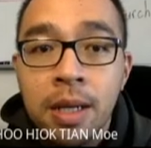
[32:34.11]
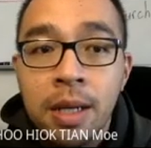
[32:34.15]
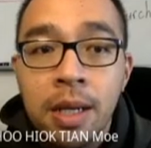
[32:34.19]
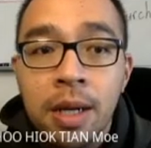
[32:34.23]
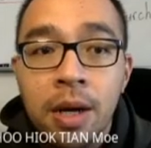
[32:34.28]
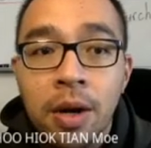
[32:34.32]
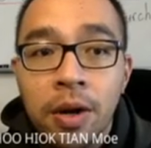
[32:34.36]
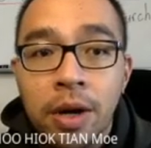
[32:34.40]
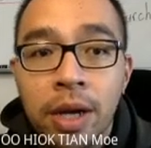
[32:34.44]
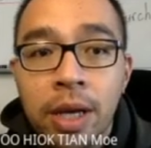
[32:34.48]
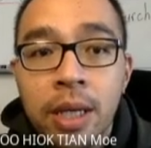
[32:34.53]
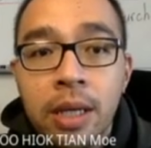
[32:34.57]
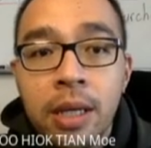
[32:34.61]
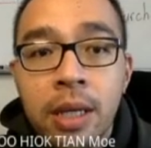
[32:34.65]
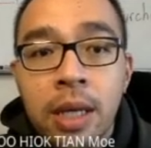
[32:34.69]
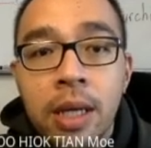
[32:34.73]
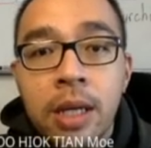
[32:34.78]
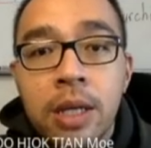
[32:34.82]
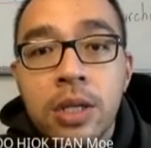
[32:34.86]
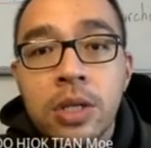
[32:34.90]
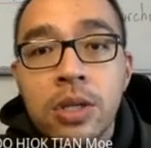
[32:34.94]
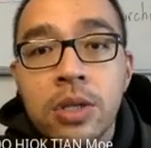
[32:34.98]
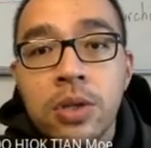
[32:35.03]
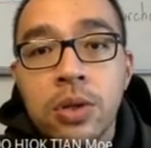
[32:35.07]
Okay,
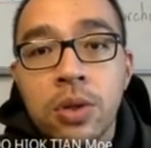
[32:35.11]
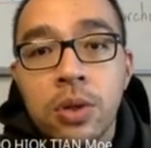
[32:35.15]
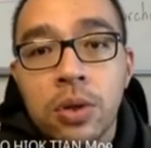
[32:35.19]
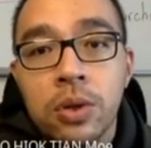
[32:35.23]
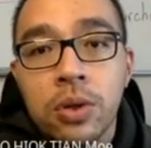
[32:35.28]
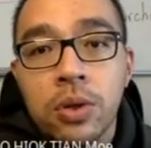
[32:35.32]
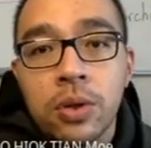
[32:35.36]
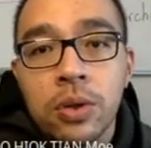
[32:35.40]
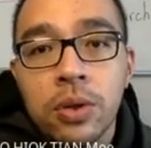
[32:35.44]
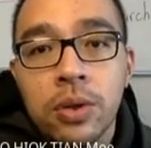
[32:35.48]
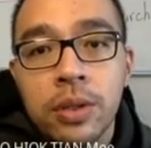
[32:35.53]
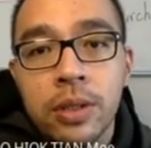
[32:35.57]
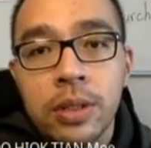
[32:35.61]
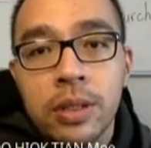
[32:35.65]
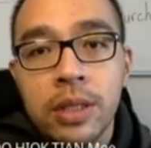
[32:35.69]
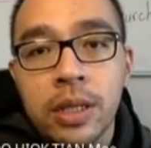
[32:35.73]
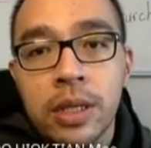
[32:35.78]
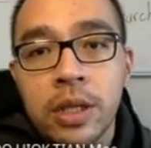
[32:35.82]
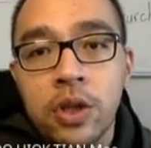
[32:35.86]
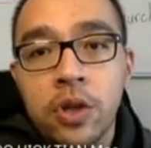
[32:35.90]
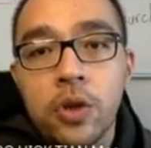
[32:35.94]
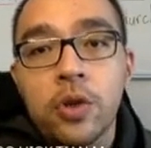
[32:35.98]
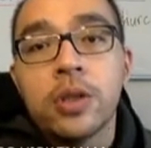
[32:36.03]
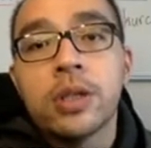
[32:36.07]
so the
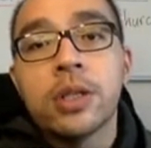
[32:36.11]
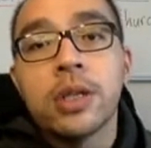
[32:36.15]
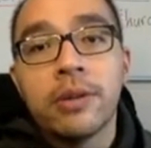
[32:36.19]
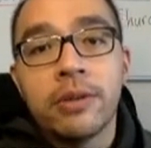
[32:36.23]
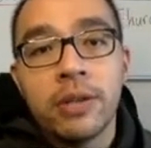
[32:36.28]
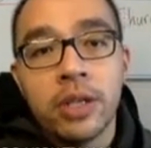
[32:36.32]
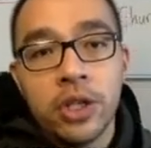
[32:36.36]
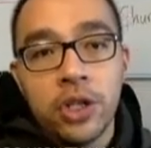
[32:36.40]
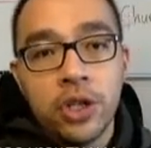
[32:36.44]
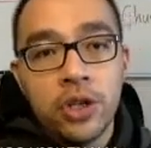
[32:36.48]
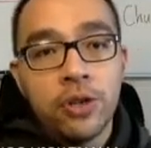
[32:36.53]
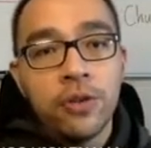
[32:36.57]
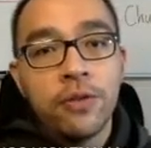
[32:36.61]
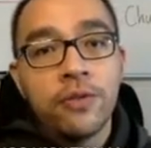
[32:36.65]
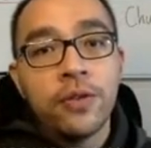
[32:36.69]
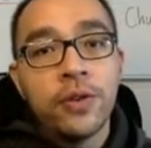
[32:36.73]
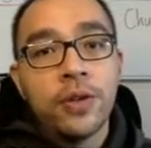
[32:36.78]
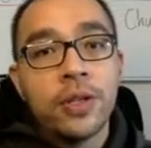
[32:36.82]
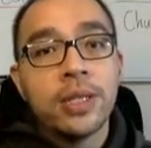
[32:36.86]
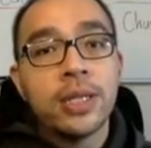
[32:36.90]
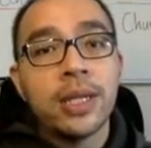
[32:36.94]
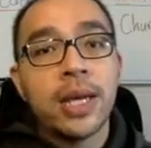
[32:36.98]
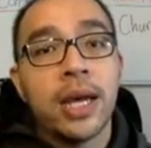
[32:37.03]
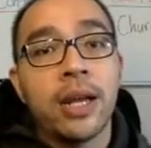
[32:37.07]
use of the
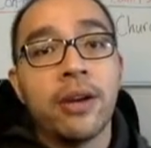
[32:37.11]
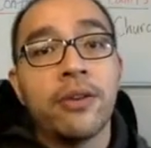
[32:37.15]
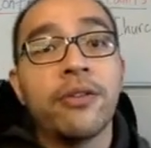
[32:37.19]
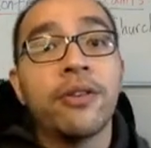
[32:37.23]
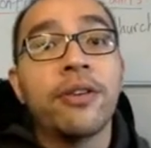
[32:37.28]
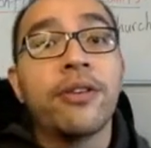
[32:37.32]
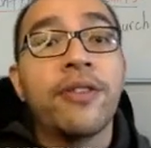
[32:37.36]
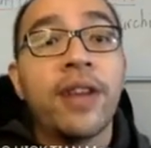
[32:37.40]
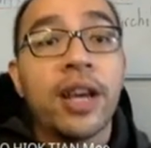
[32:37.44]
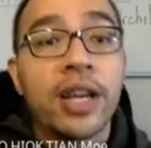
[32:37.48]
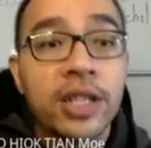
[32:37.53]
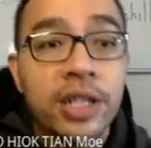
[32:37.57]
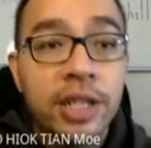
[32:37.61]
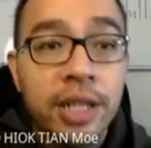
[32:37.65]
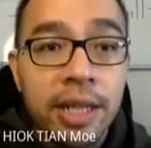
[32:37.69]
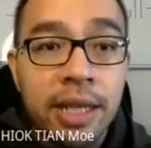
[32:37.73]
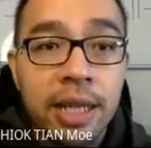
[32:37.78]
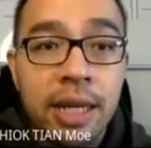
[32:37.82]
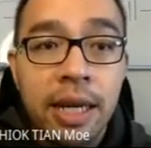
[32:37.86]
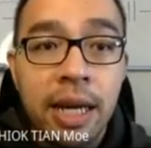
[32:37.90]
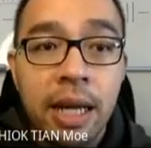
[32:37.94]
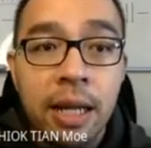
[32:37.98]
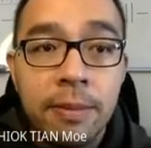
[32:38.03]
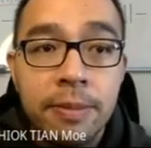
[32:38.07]
geophones and reflection
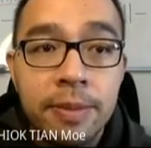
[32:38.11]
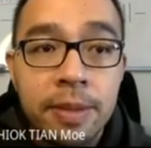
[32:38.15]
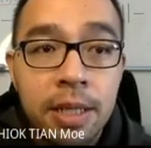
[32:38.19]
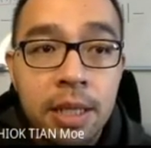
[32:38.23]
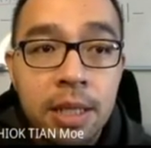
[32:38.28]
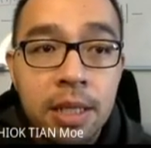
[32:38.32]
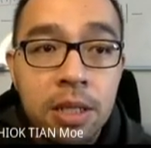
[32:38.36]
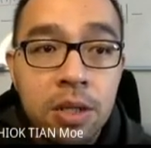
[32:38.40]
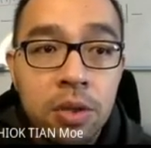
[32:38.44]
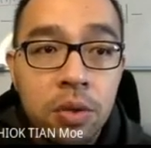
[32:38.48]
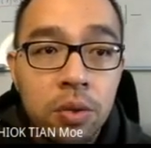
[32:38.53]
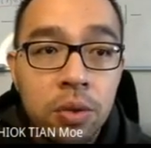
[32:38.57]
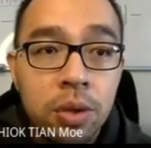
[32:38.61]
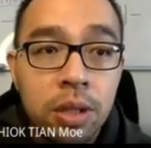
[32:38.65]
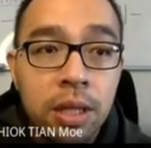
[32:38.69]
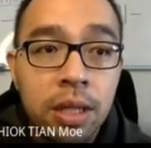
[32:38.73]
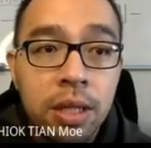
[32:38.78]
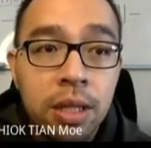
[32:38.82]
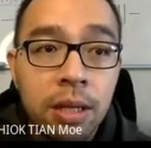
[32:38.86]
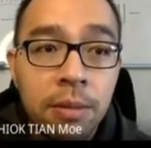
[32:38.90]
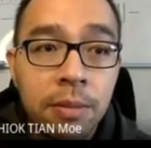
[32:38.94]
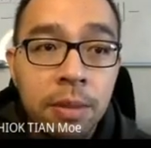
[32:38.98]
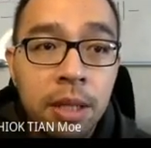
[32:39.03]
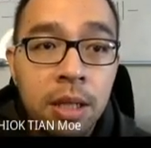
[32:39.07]
helps us to
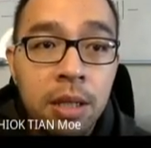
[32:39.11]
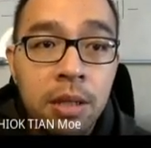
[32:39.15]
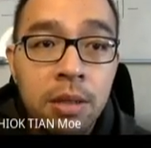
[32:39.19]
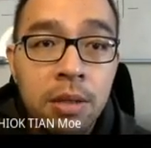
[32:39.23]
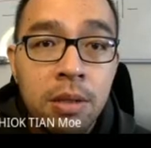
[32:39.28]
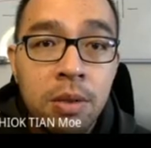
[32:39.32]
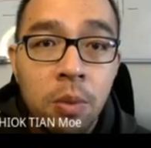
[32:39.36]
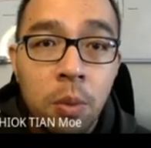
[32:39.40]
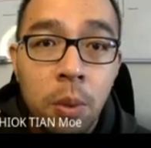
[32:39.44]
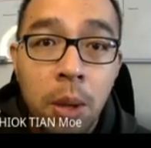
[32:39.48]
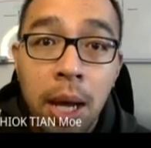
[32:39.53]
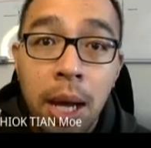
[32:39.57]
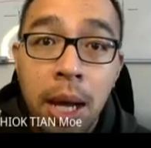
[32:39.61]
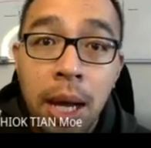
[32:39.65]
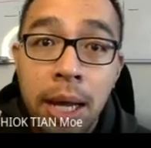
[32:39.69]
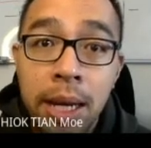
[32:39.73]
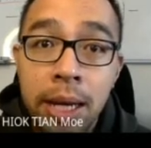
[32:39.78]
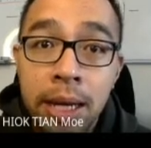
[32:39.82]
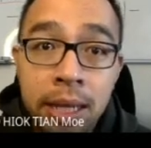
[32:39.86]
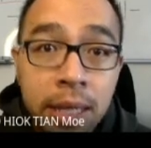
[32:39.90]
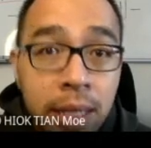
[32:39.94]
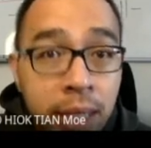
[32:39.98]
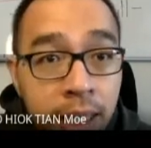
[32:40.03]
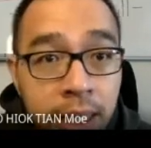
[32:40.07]
determine
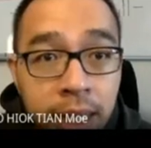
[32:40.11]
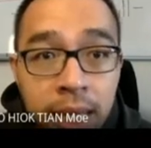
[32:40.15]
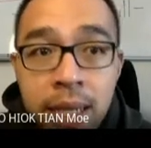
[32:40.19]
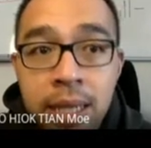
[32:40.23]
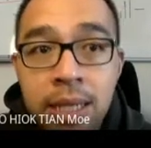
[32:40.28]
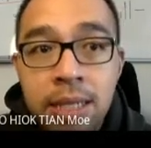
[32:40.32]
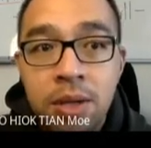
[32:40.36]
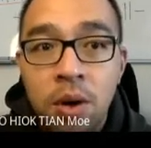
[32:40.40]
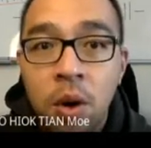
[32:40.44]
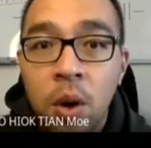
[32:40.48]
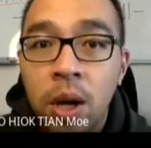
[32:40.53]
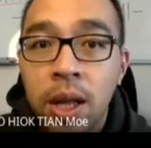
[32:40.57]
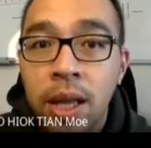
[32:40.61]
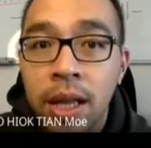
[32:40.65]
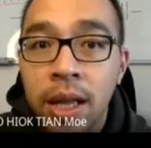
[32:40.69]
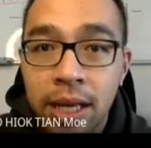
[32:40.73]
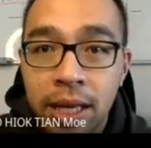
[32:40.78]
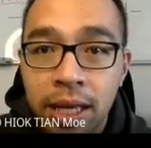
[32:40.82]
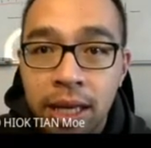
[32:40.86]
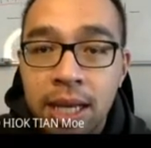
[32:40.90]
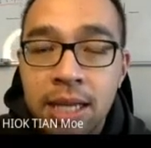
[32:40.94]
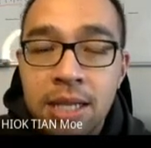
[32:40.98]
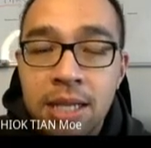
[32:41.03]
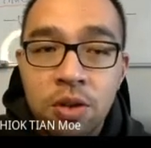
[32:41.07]
whether there is oil and
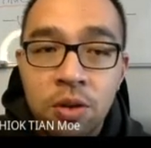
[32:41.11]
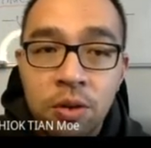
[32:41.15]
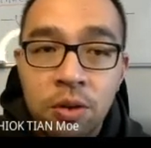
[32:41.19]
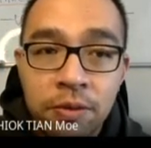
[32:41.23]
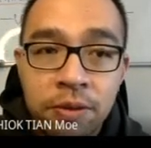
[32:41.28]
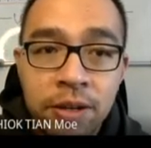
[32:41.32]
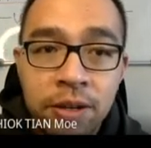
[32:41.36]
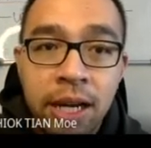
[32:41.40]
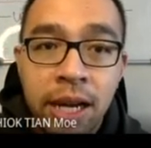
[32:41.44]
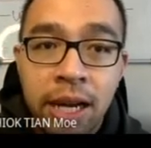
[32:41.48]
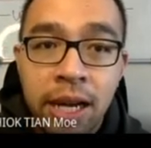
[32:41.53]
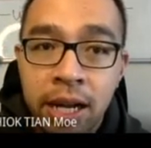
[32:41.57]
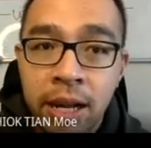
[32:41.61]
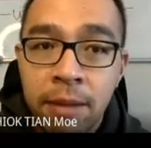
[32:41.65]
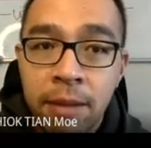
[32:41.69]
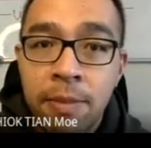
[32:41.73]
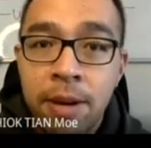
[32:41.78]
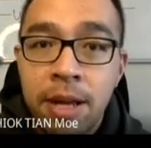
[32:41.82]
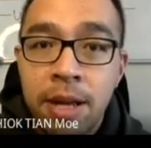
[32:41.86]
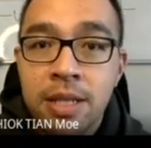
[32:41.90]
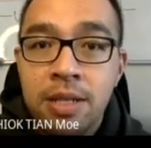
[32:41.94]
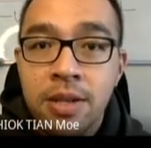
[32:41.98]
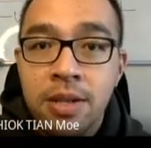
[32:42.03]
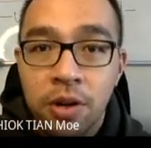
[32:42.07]
gas over at that
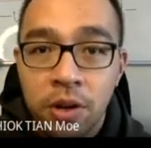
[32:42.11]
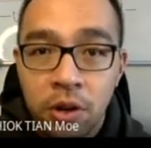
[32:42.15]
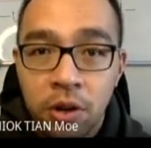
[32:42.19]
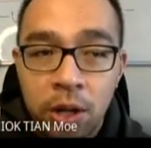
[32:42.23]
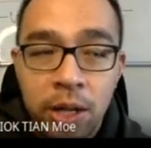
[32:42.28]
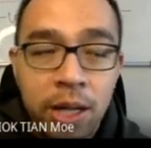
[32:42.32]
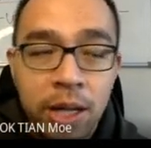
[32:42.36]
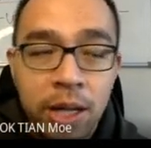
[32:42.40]
place or not.